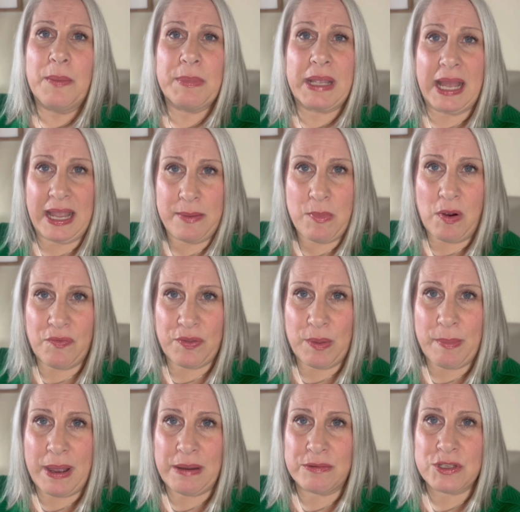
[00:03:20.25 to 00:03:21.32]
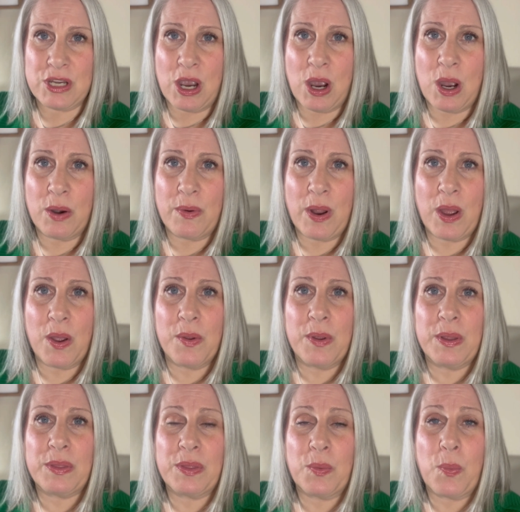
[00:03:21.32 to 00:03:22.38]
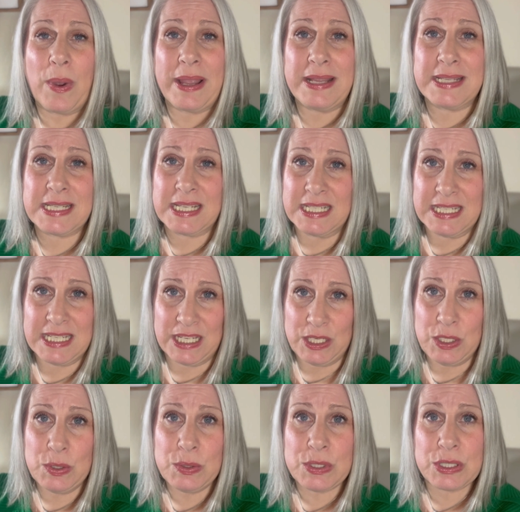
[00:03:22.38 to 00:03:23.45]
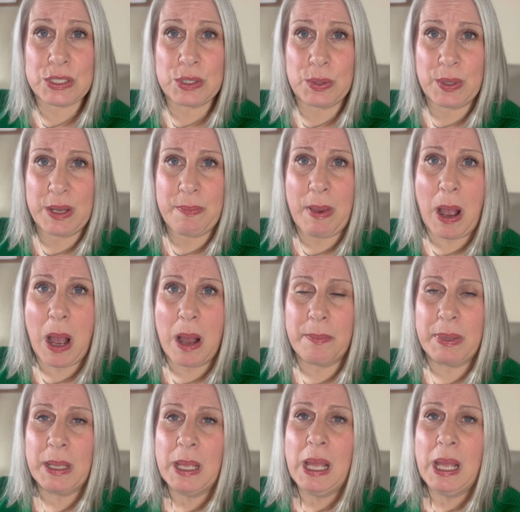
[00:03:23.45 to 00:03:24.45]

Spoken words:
came off the Mounjaro, the weight continued to creep up,